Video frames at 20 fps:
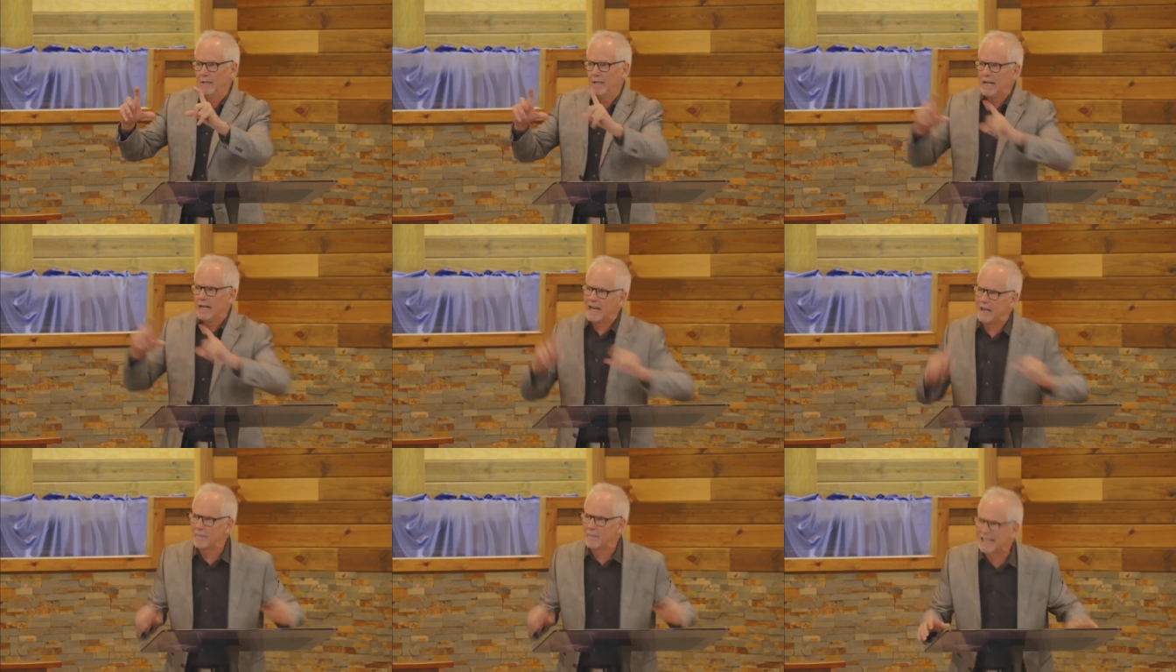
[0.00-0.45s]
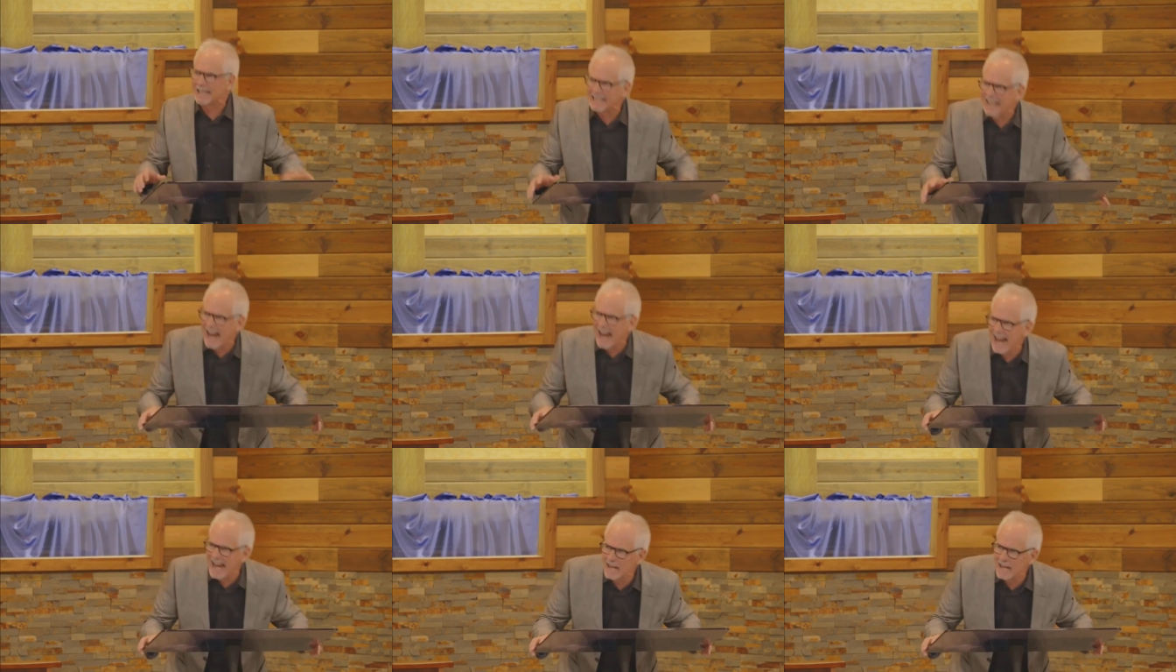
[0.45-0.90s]
He
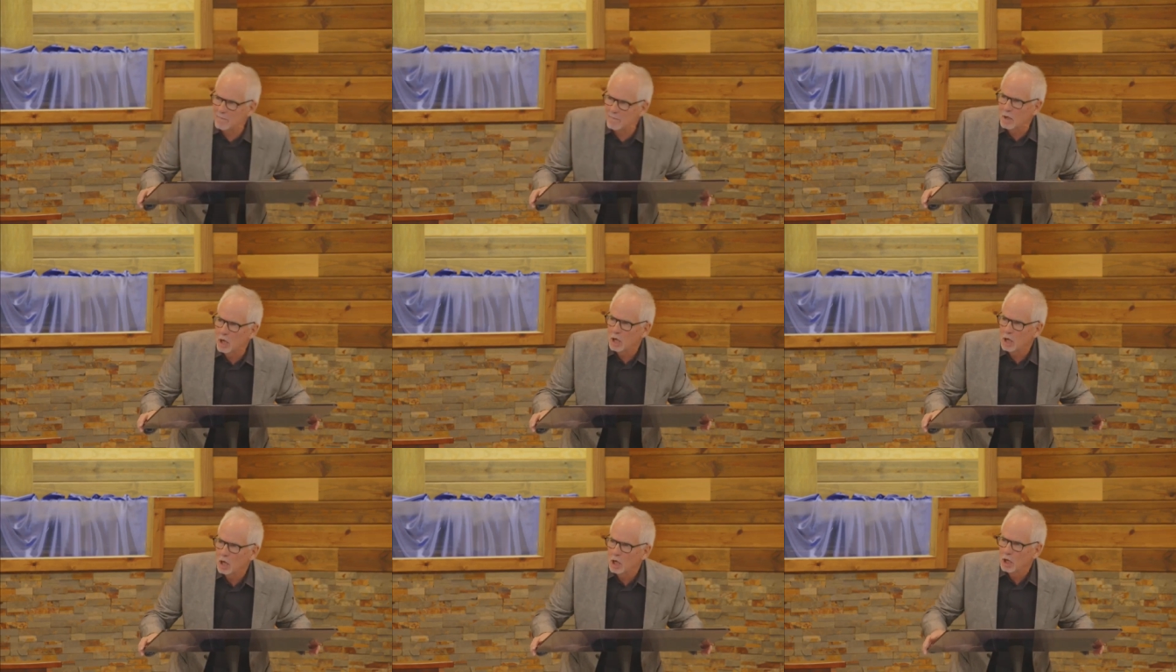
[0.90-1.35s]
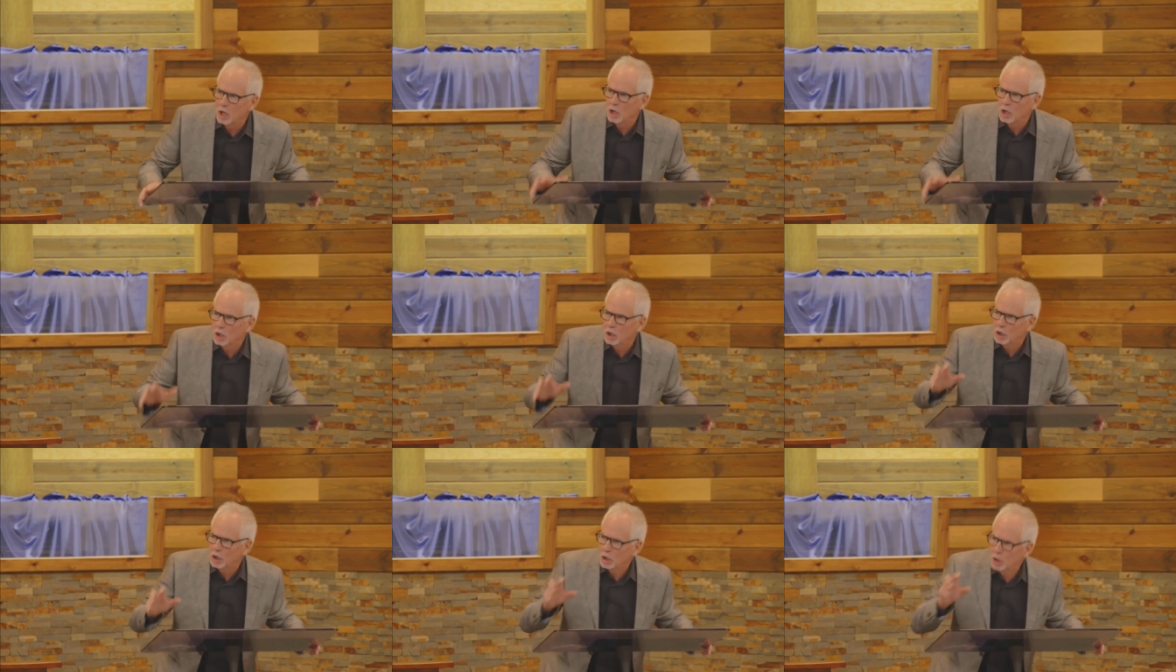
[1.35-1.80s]
became
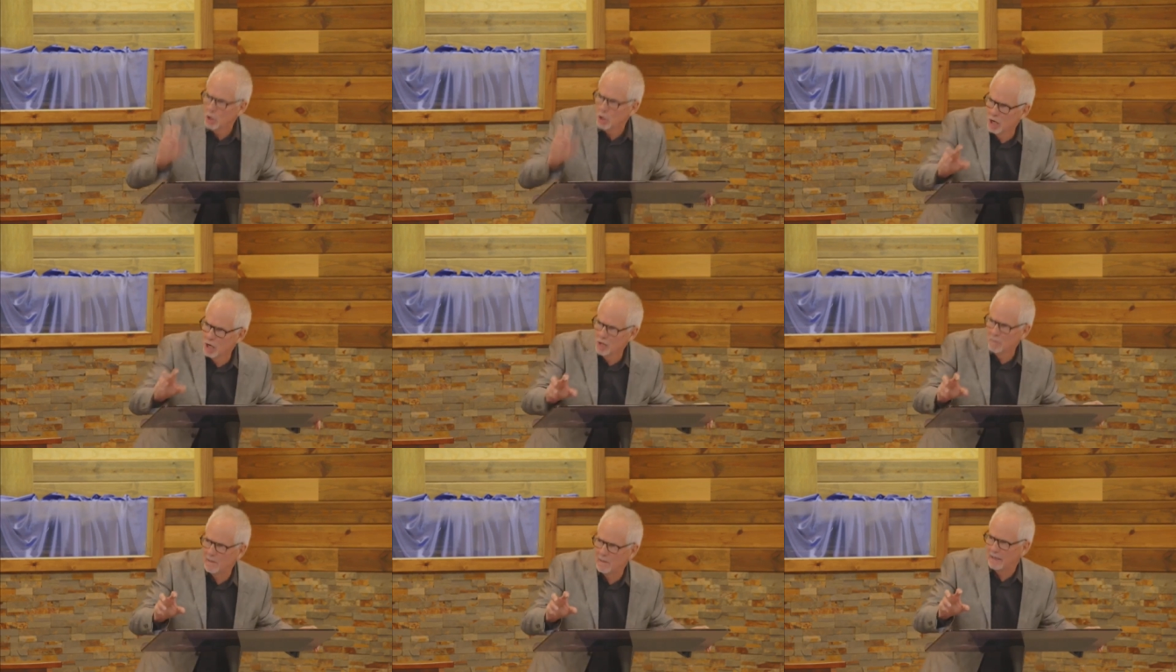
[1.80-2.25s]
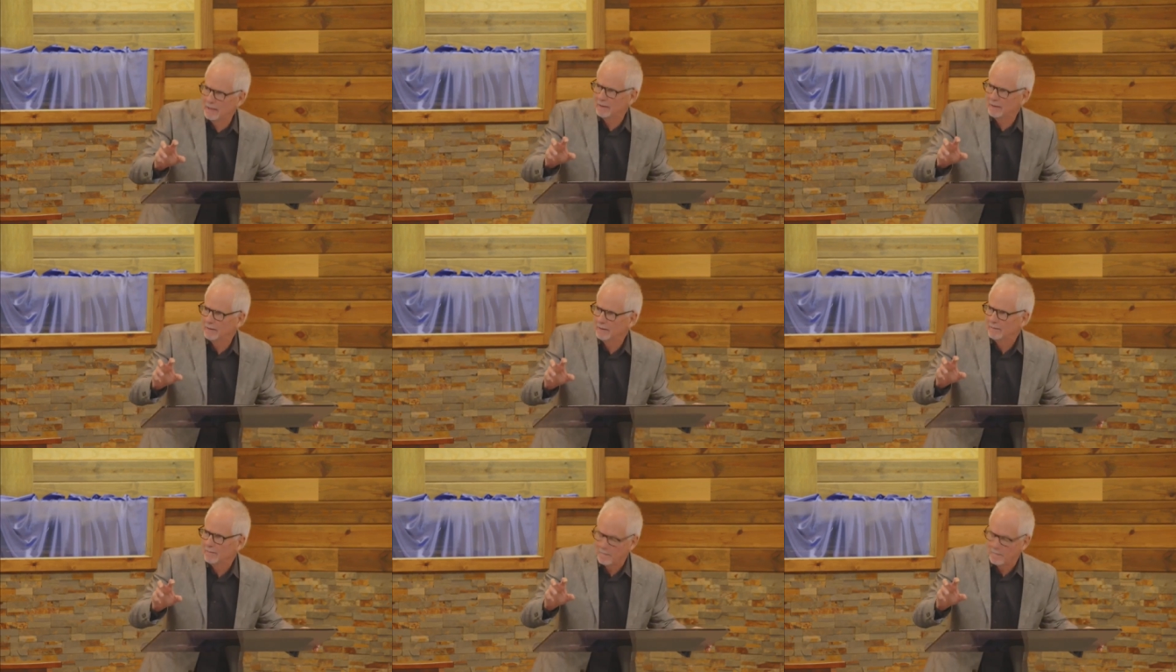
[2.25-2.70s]
human.
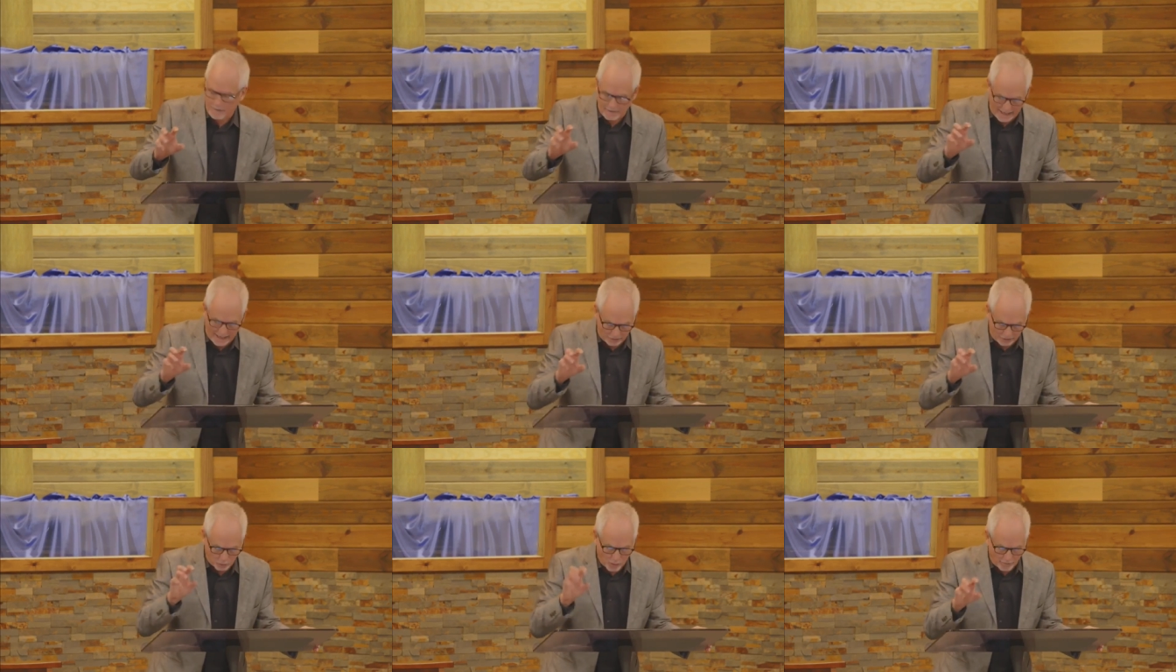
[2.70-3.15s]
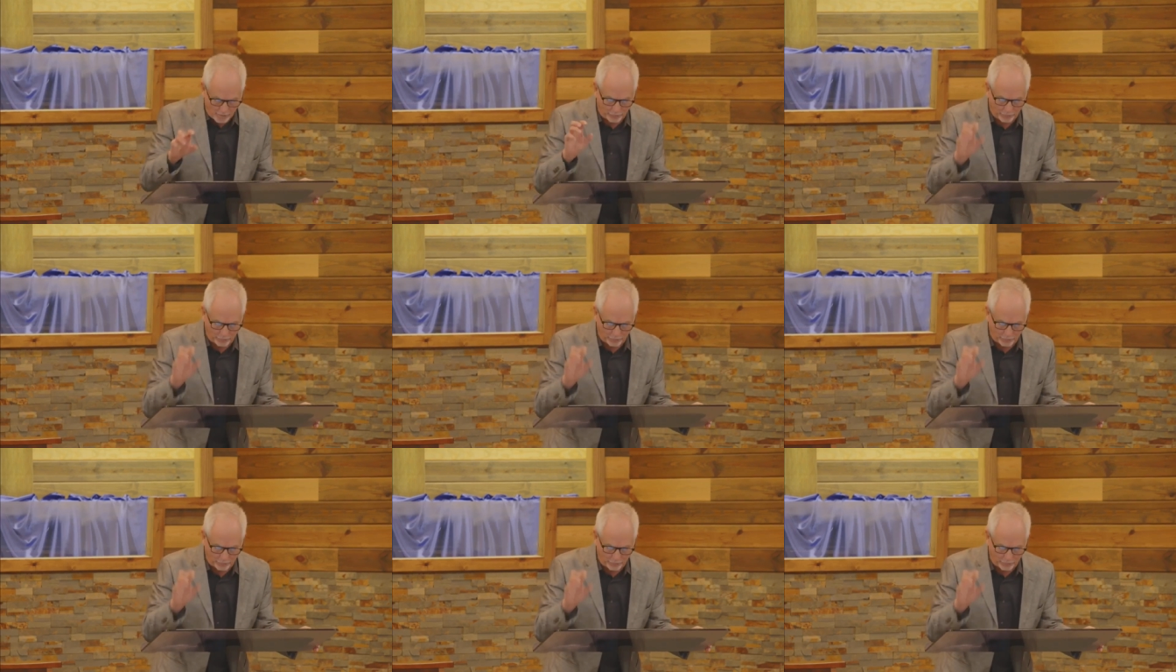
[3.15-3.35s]
That's what